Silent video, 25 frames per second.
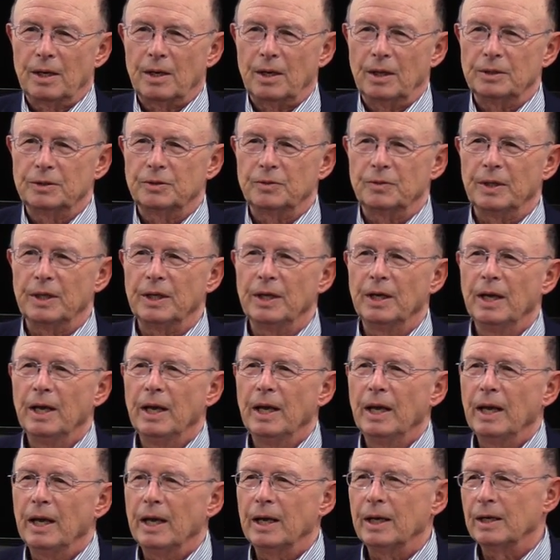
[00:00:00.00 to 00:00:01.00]
country
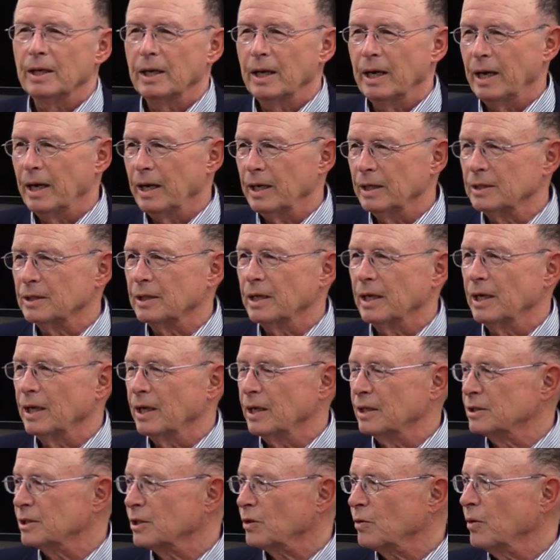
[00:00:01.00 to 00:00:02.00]
in, in, in
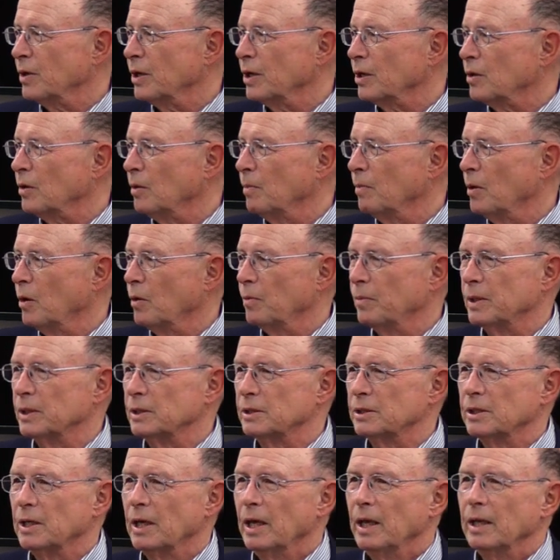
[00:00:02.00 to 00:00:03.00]
its critical
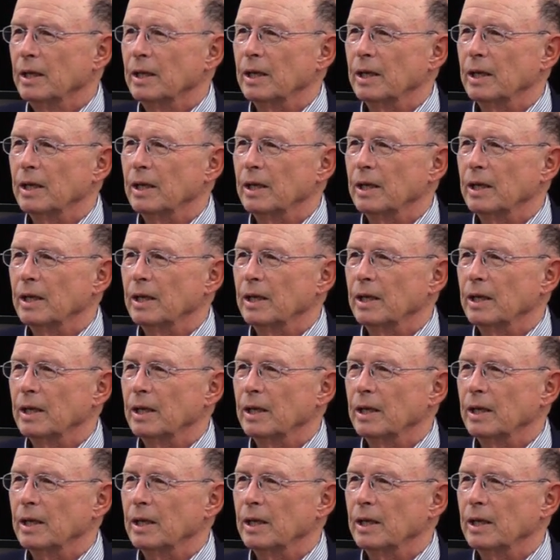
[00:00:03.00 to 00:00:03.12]
moments.